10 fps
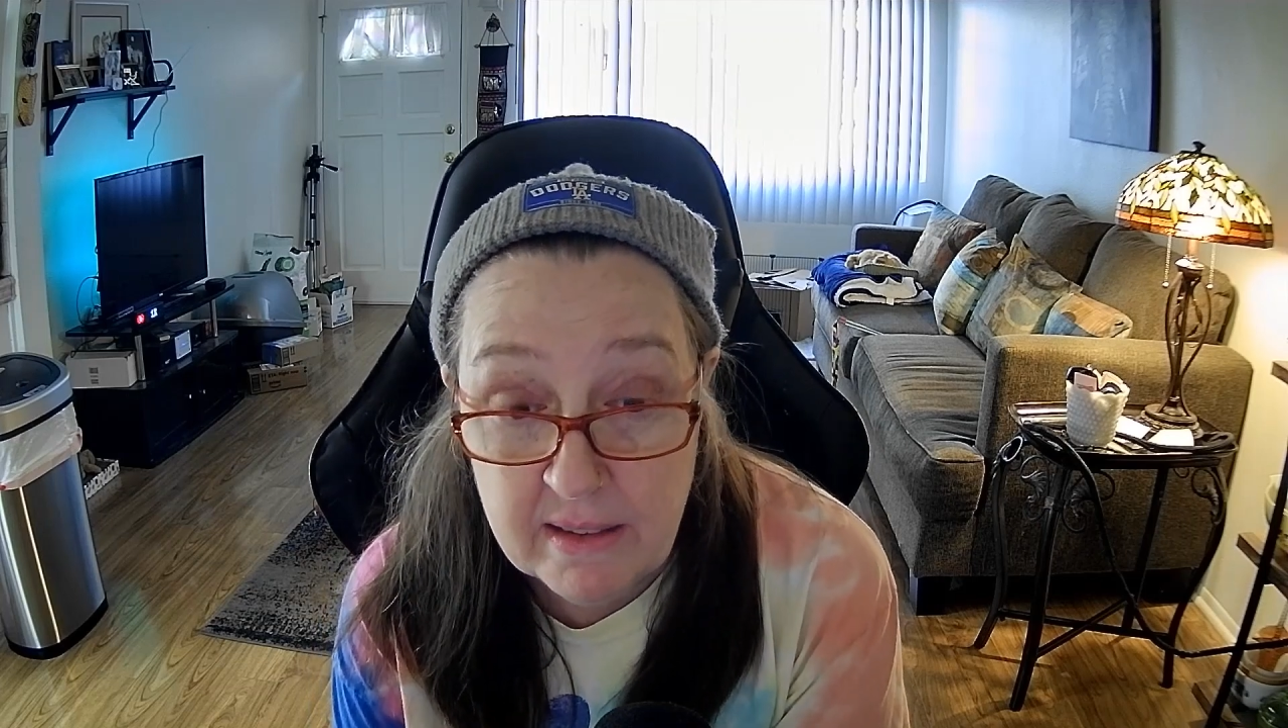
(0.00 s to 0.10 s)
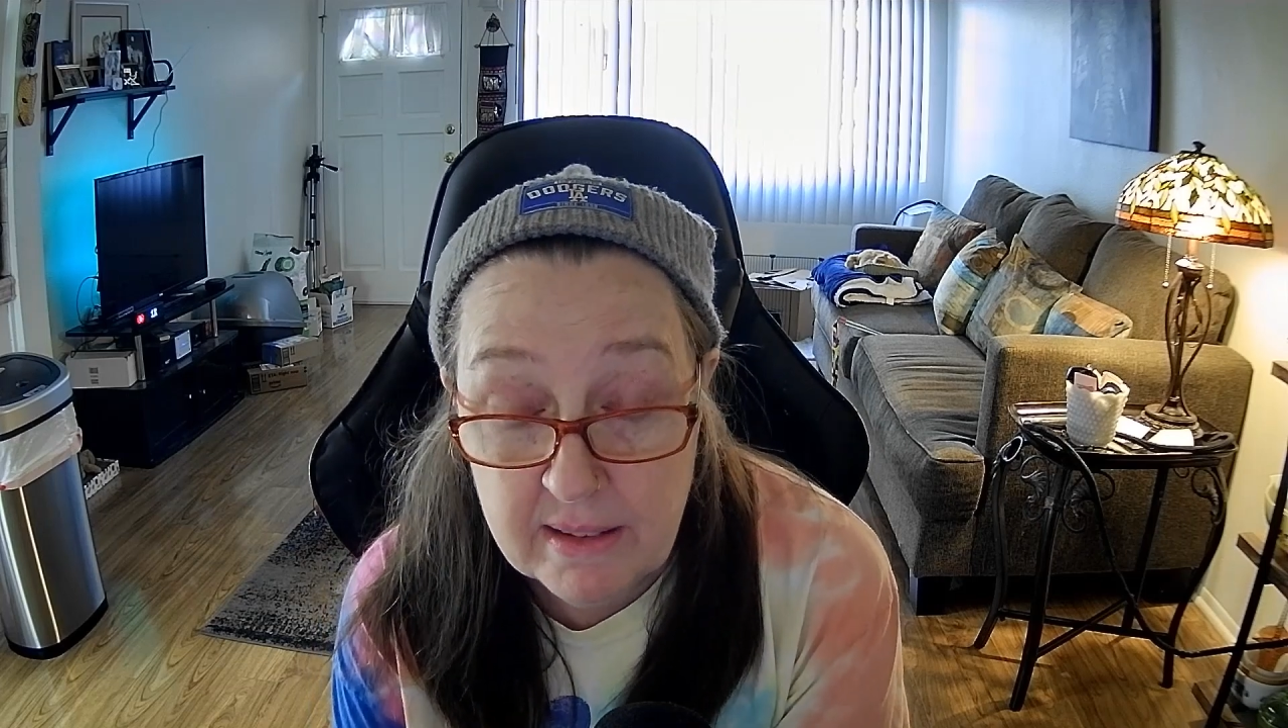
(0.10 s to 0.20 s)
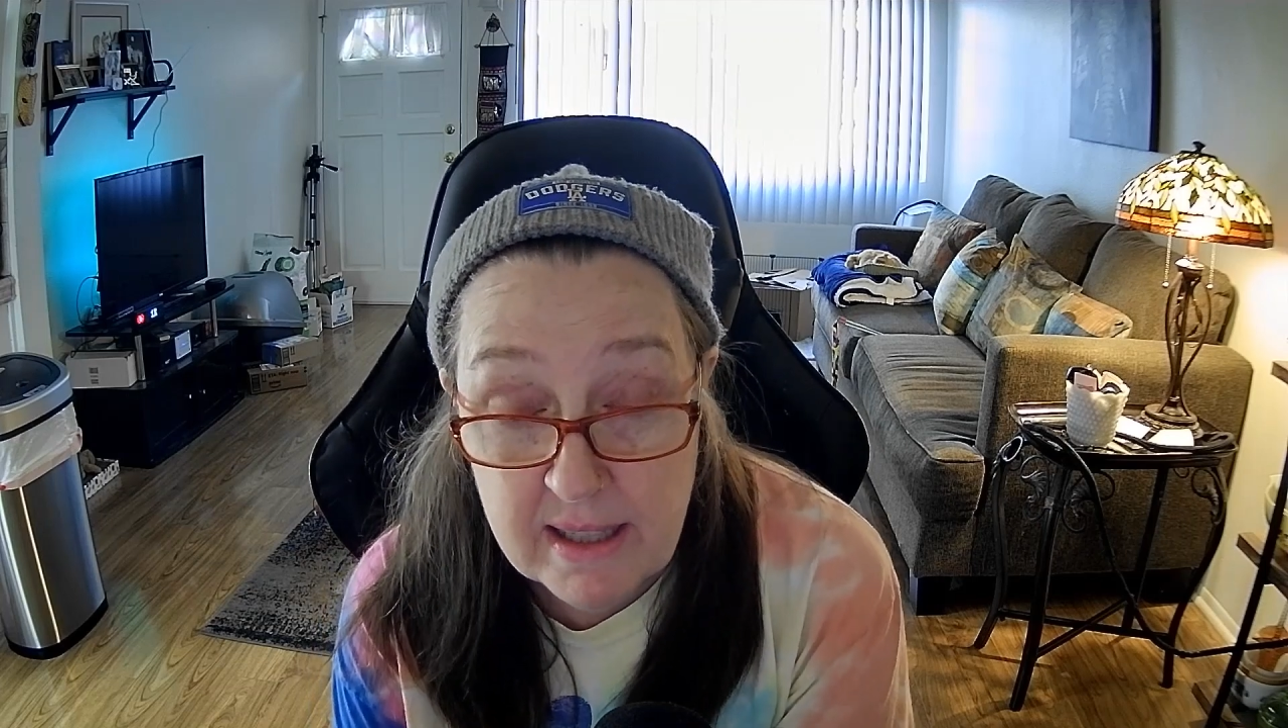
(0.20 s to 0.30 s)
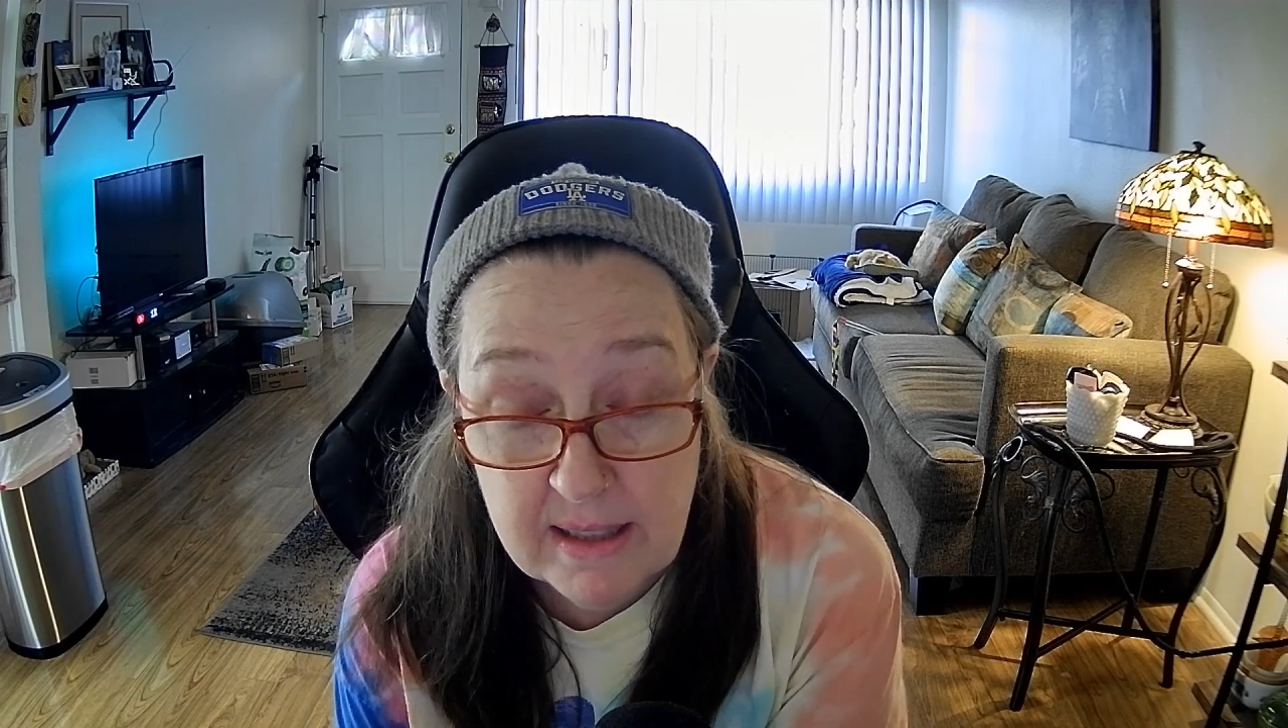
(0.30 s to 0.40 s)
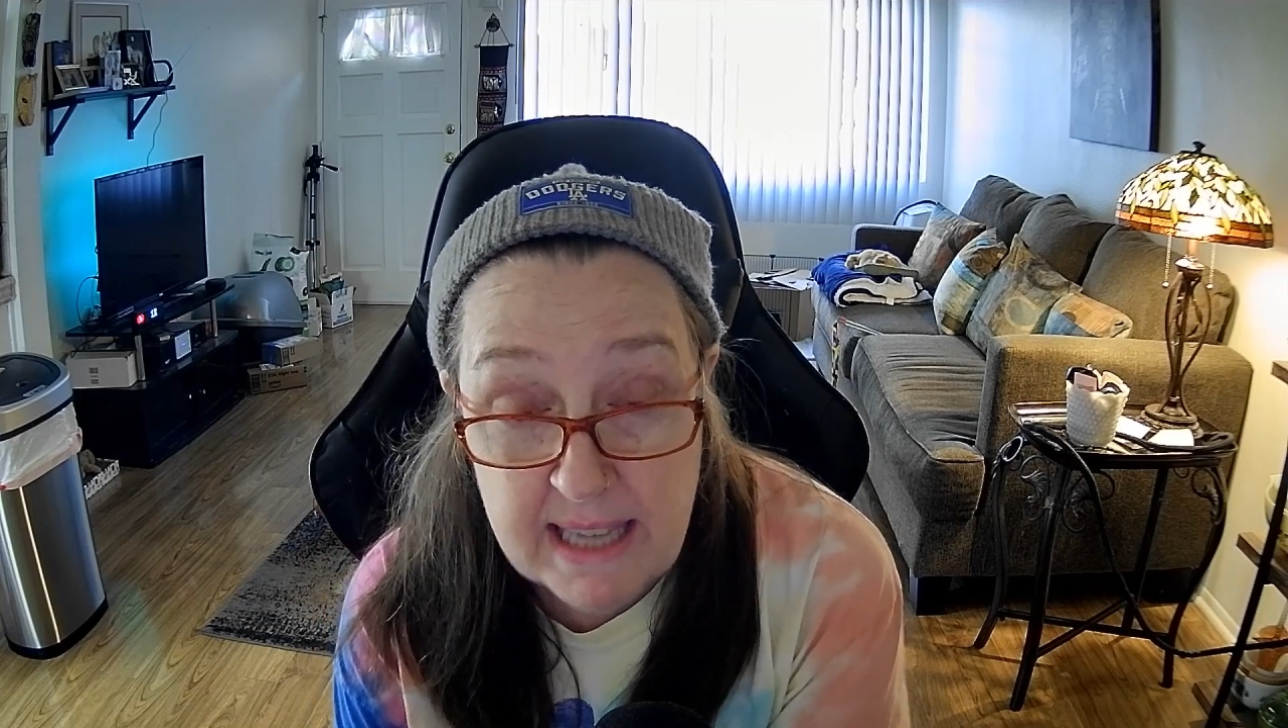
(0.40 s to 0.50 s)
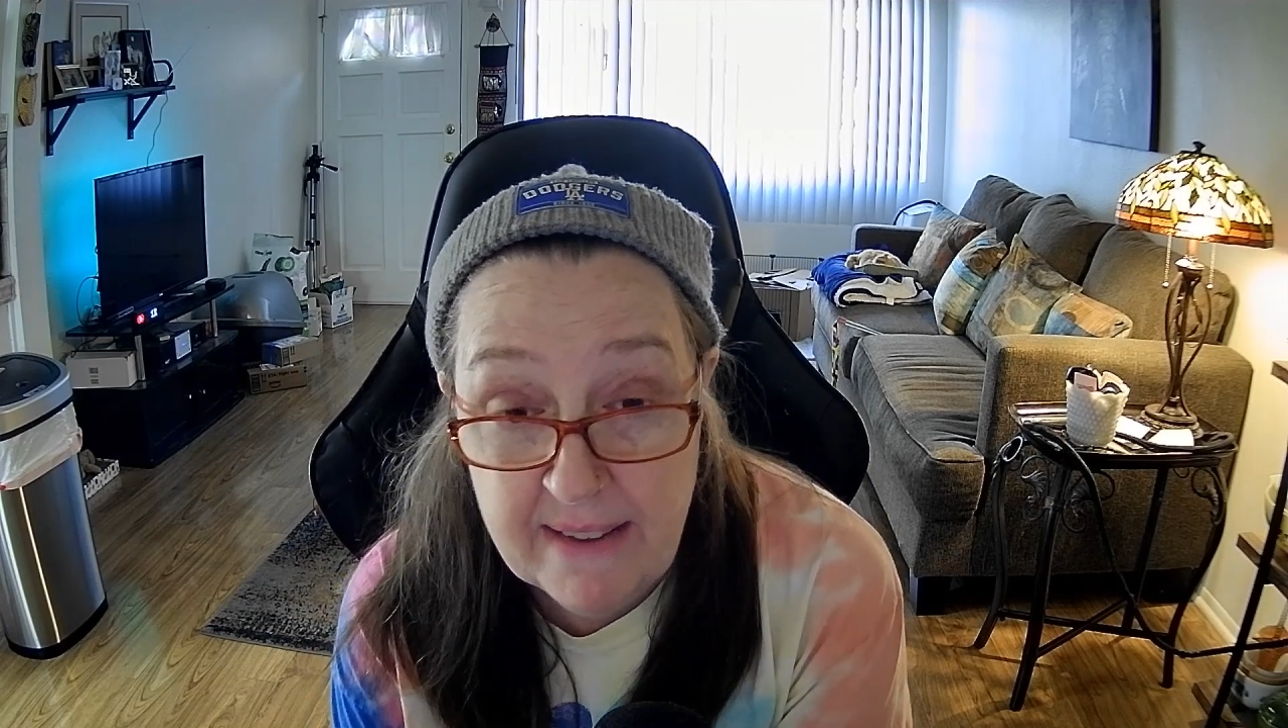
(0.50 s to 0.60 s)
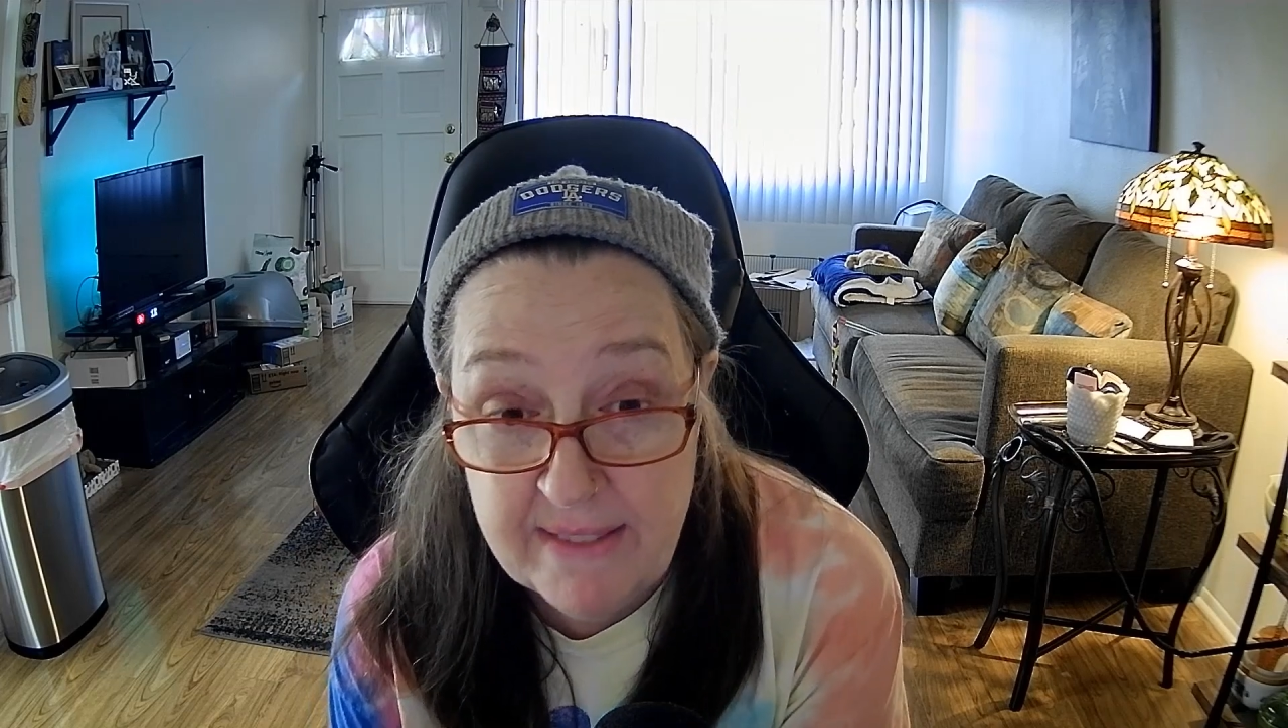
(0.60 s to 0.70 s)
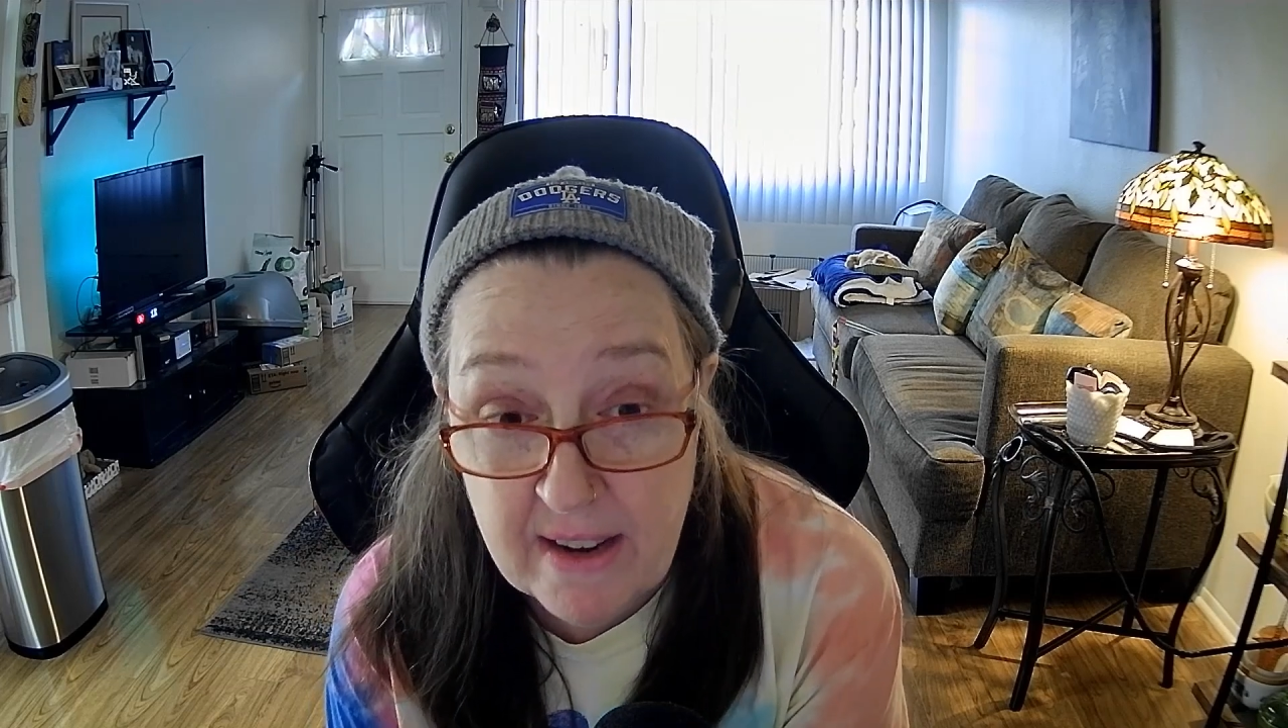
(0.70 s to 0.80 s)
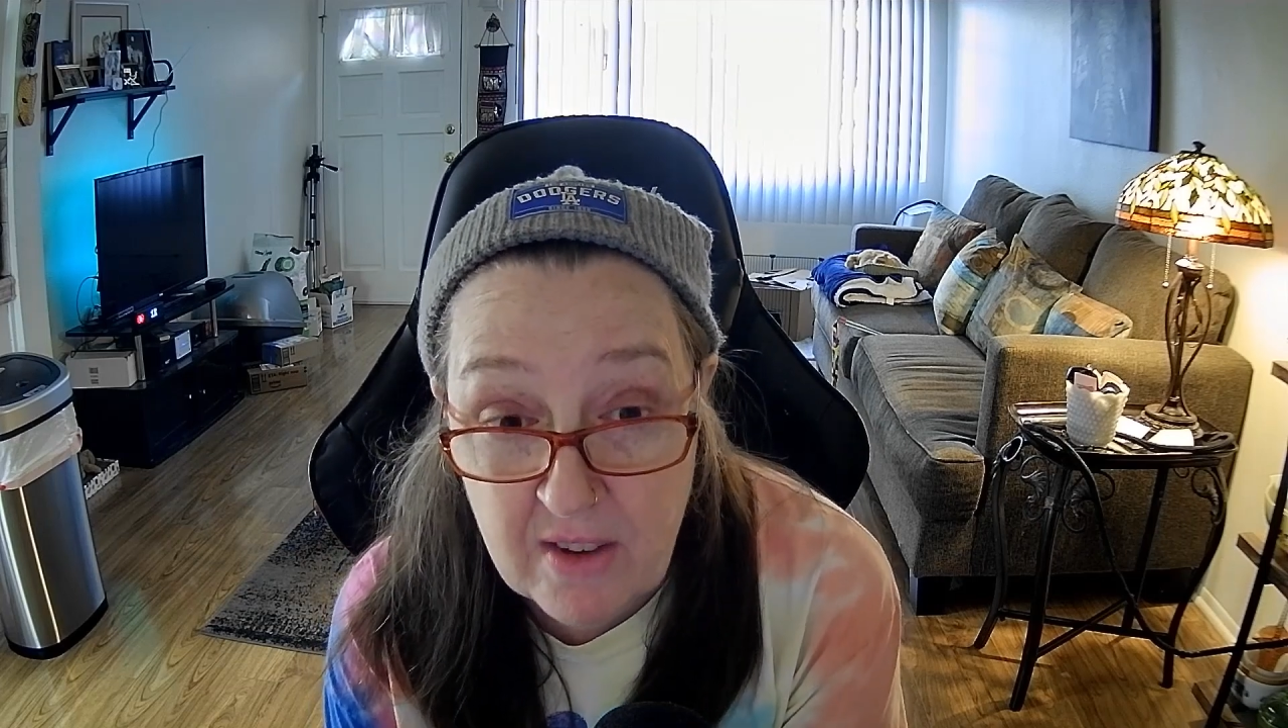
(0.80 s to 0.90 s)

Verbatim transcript: Luckily, I've never